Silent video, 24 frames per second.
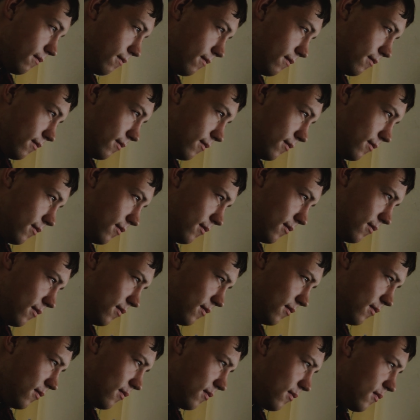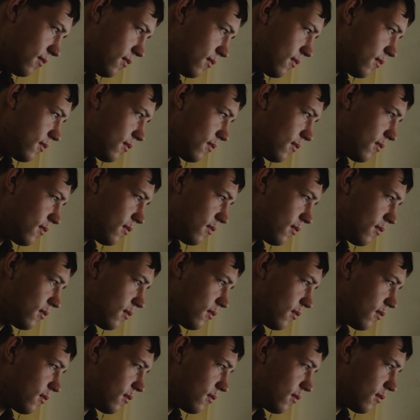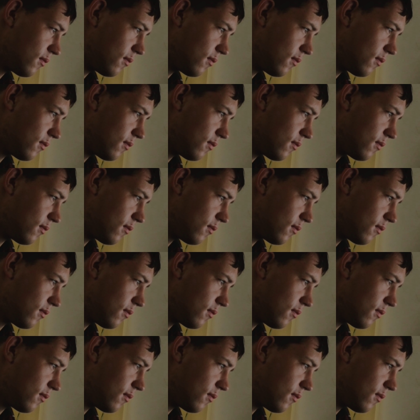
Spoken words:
No one is speaking in this clip.